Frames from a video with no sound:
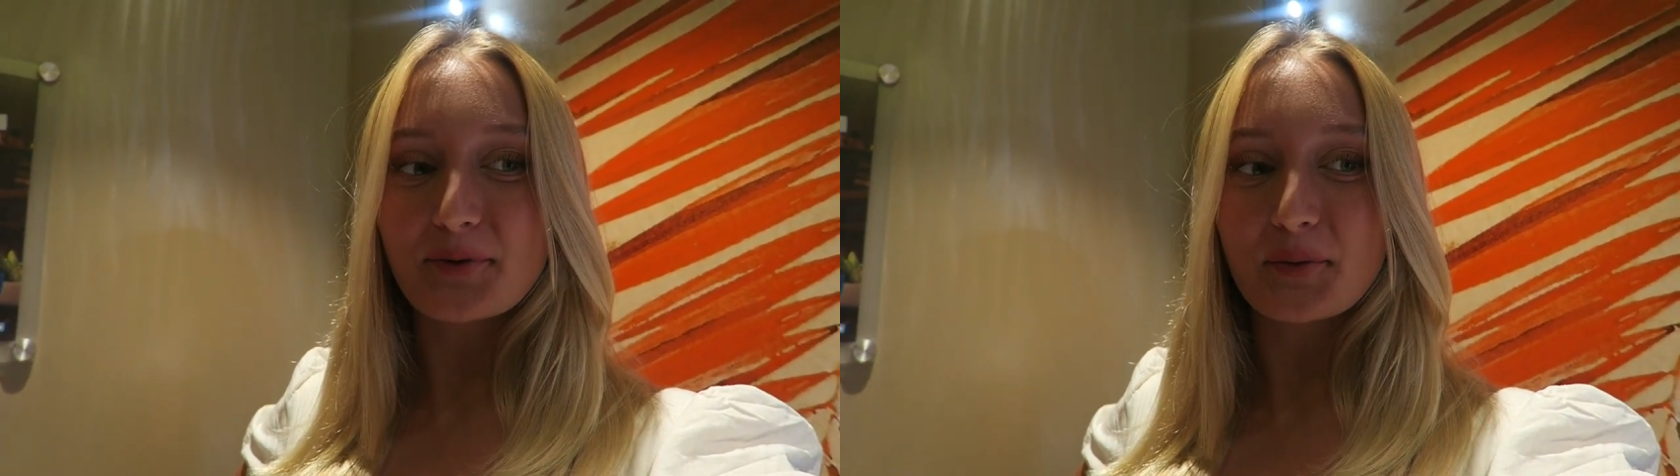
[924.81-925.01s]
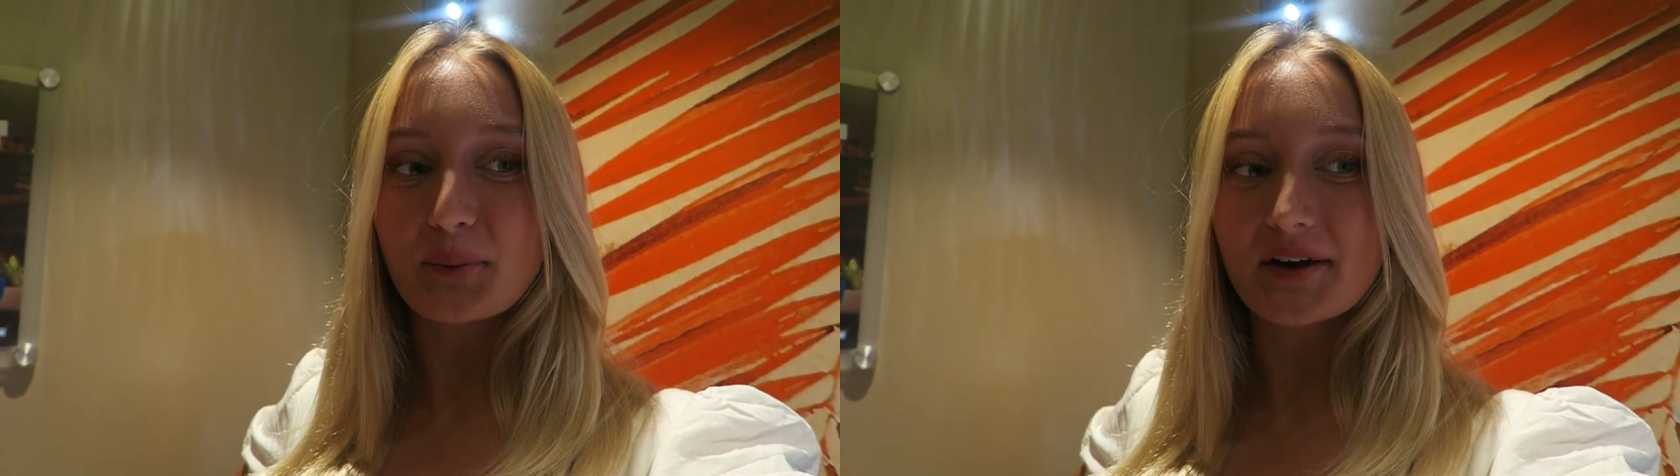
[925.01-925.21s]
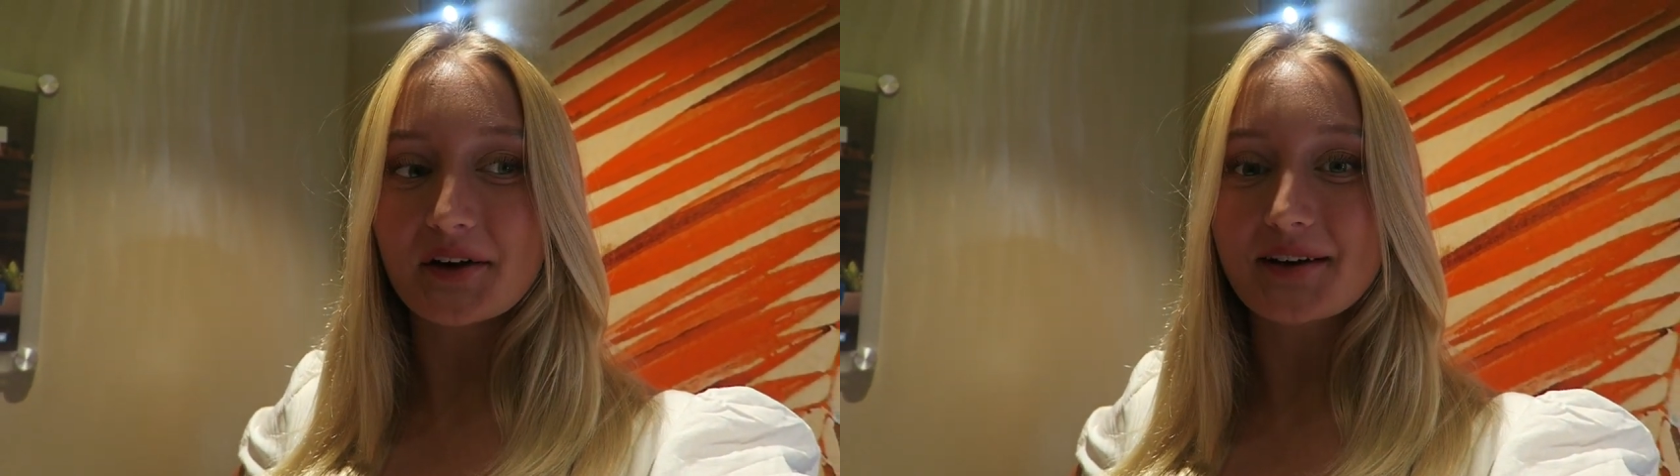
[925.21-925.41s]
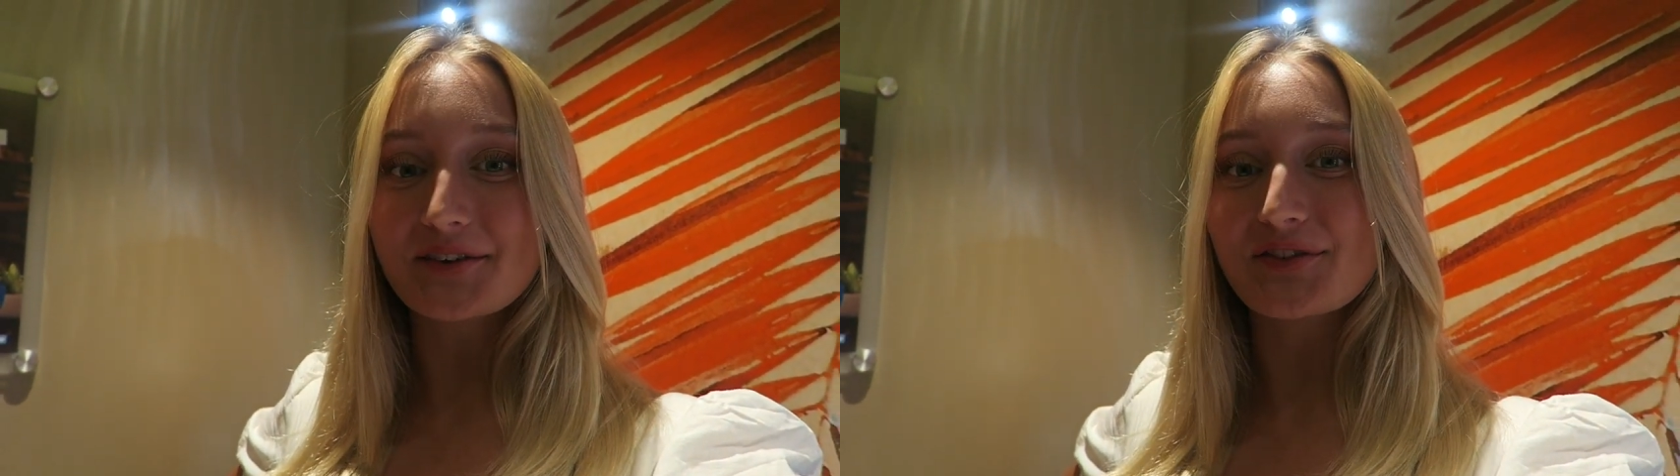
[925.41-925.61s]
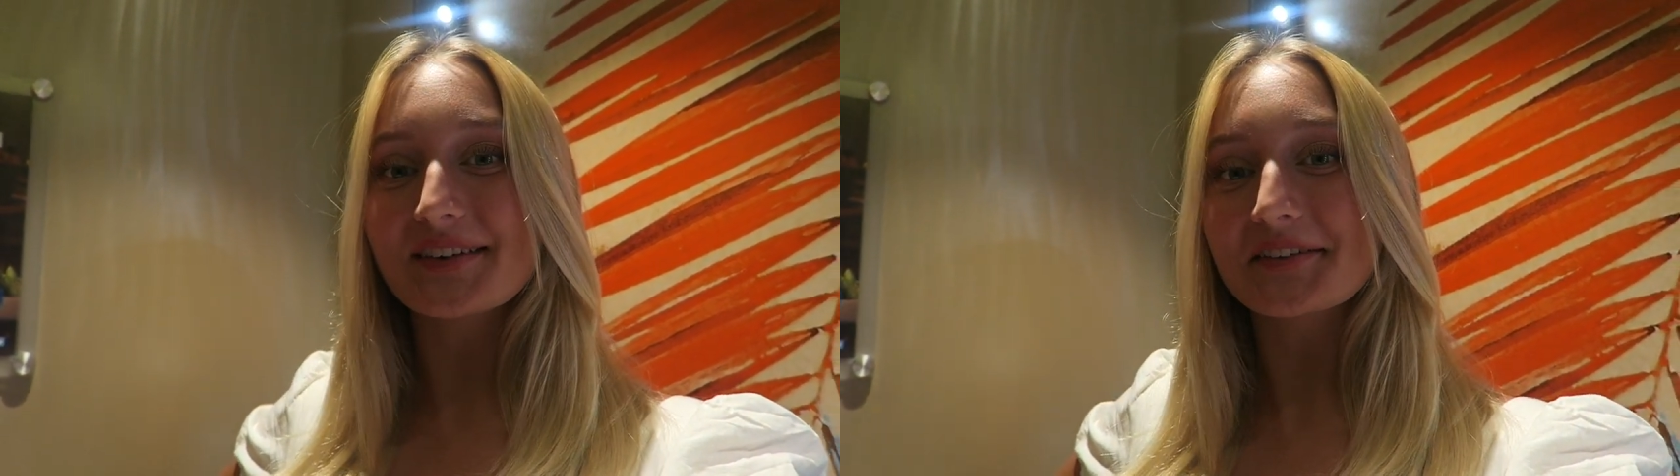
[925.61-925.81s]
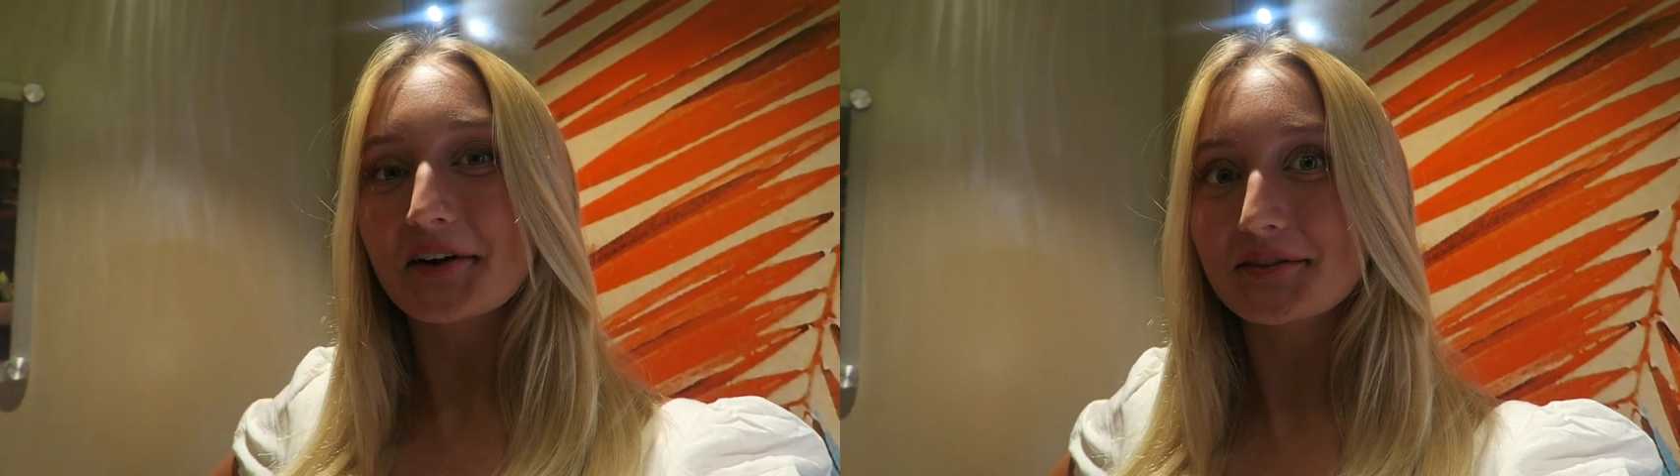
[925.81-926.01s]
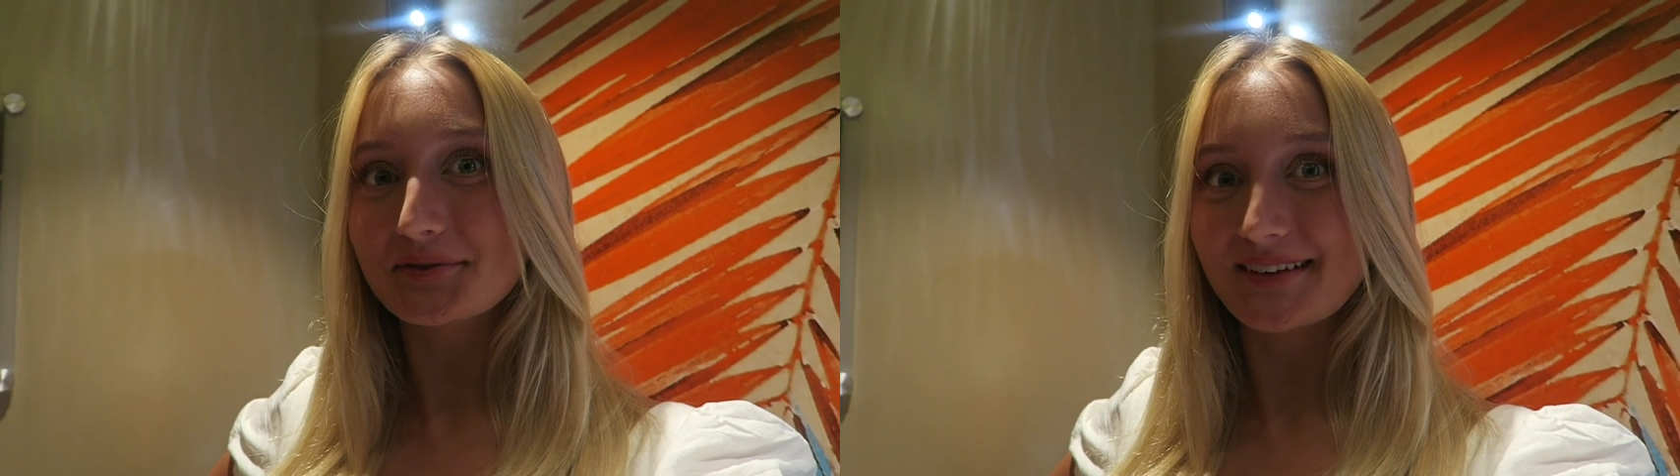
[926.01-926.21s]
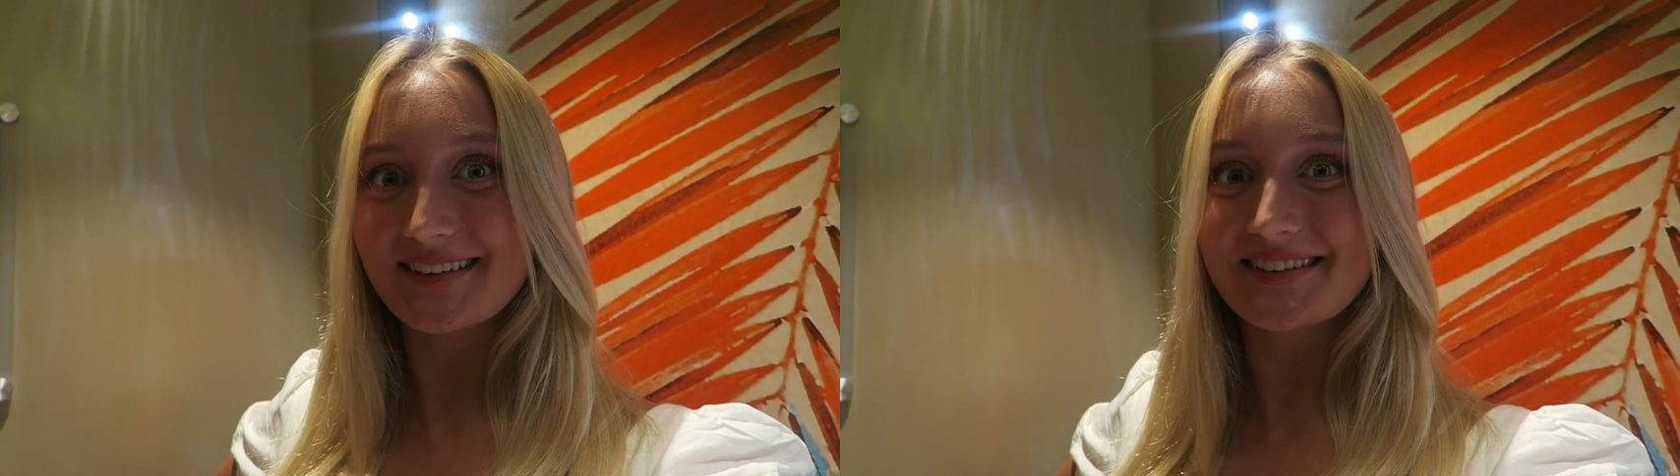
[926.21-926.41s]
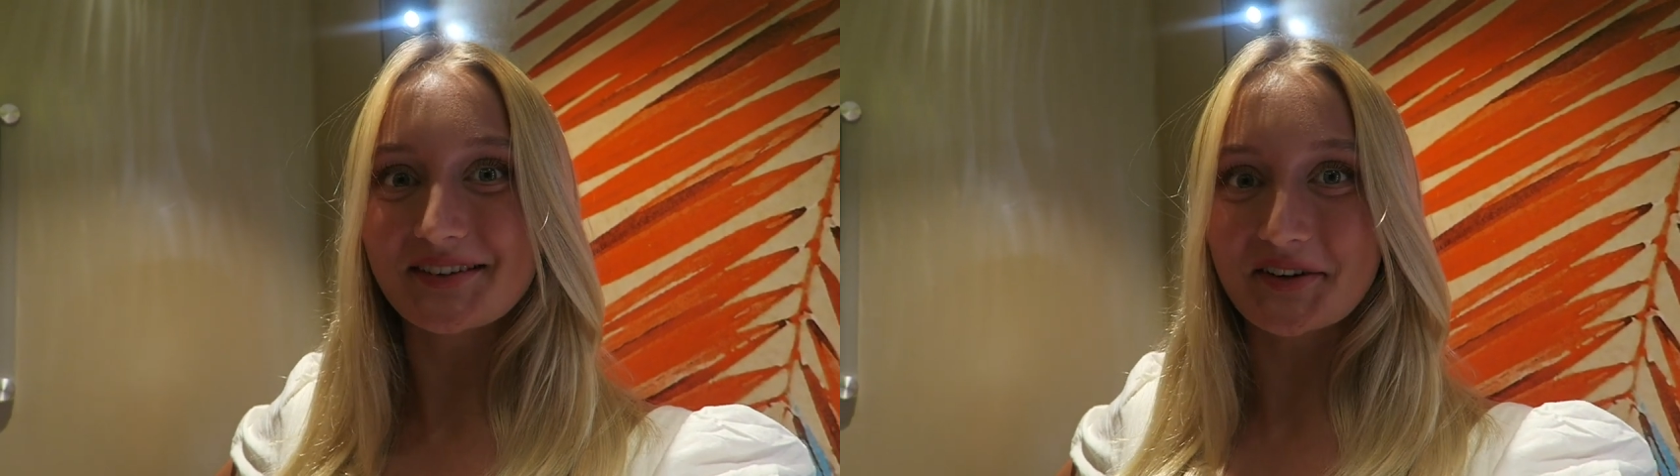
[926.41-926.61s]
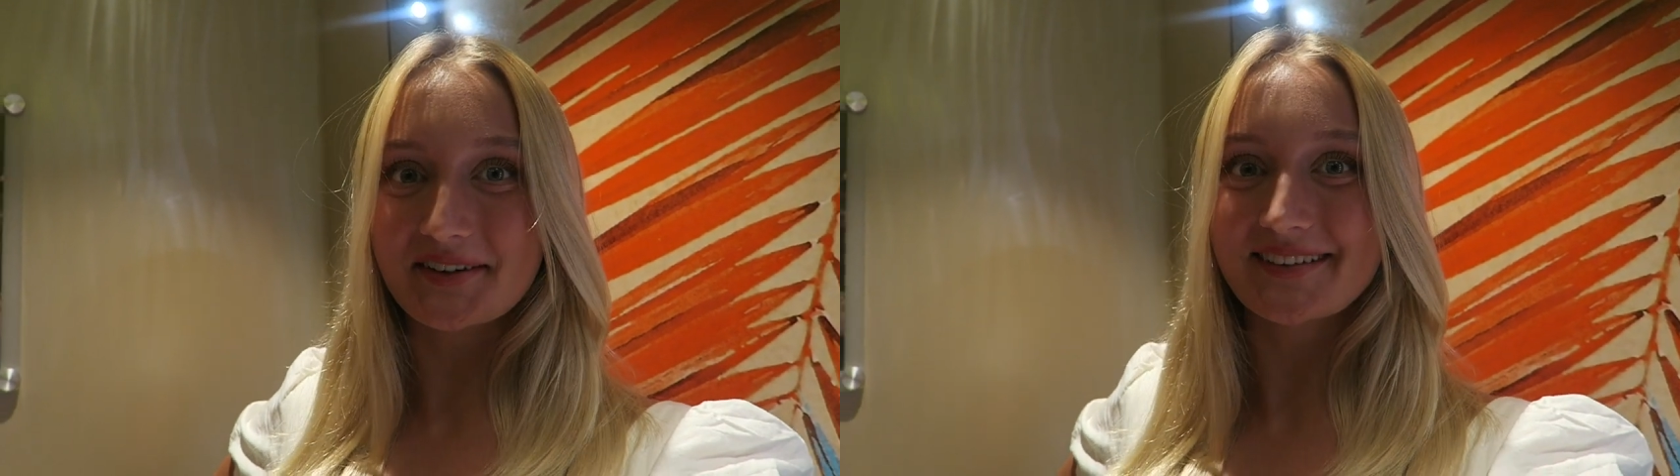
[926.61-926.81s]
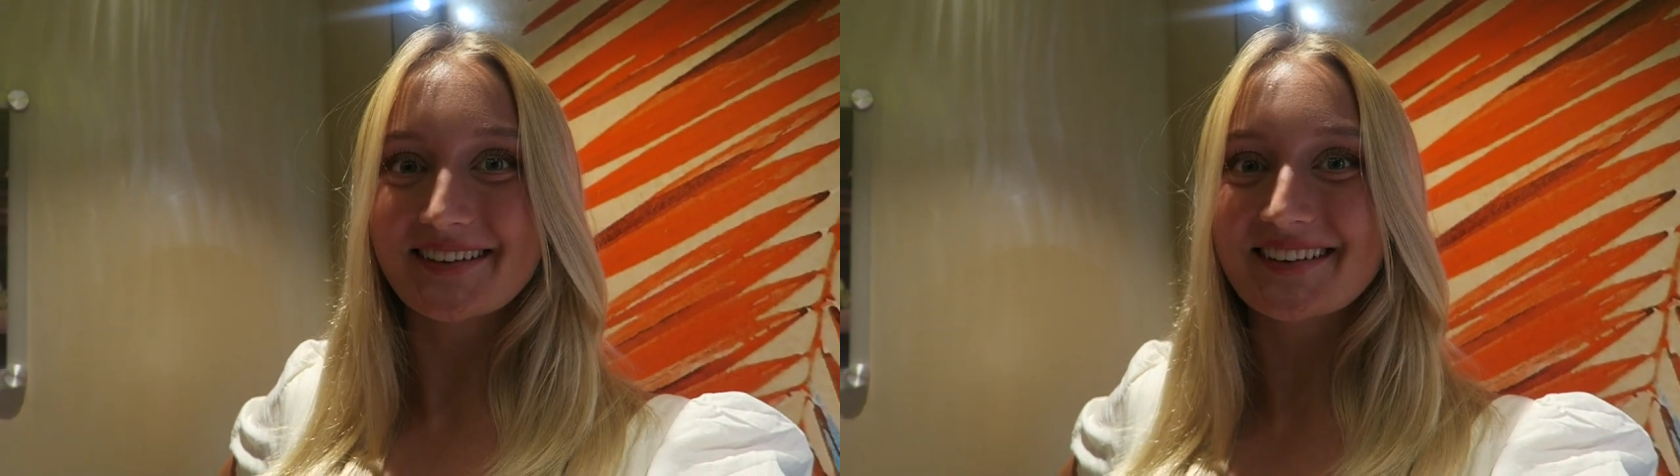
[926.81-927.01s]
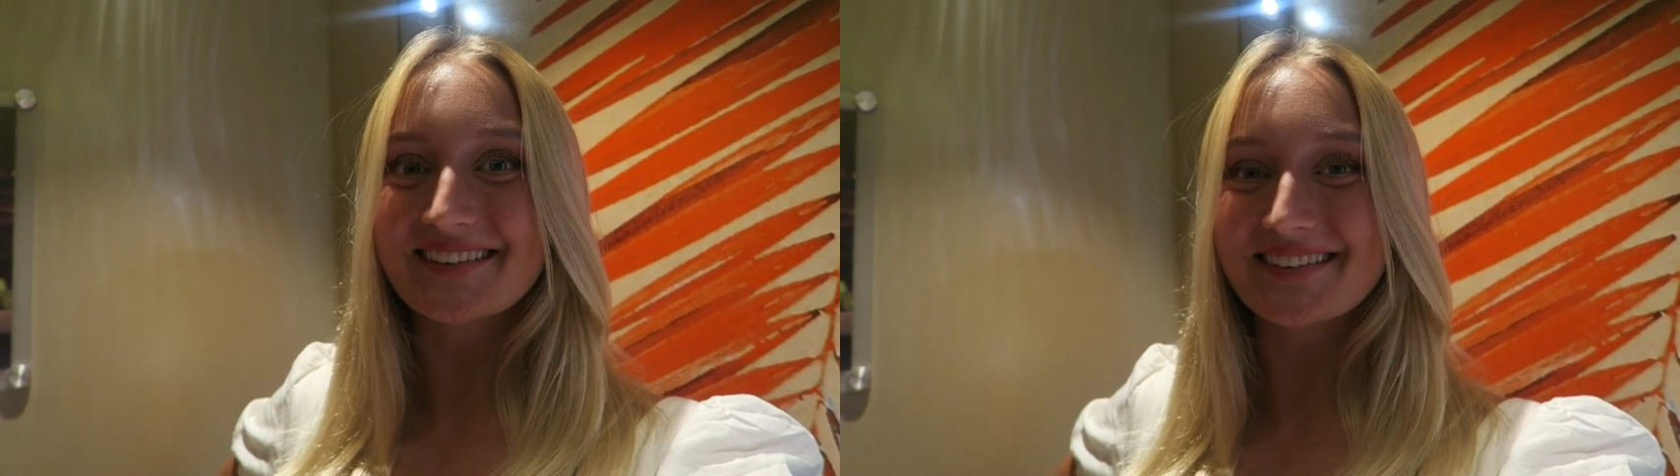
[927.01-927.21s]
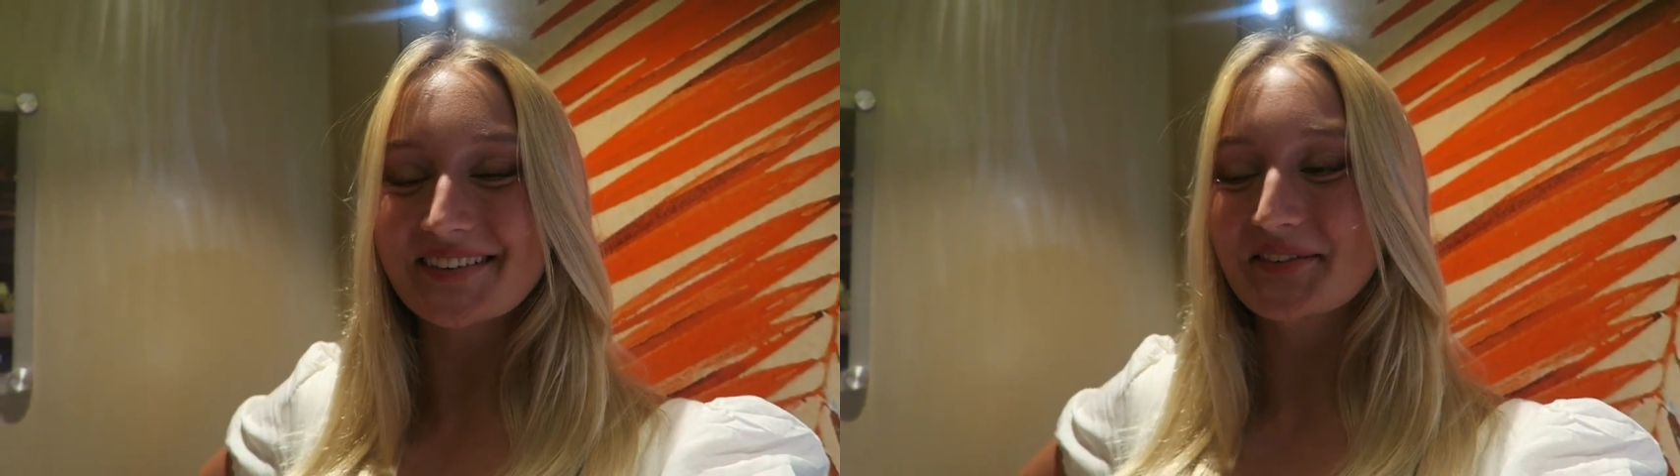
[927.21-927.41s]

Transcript: but we are going to finish it off really strong because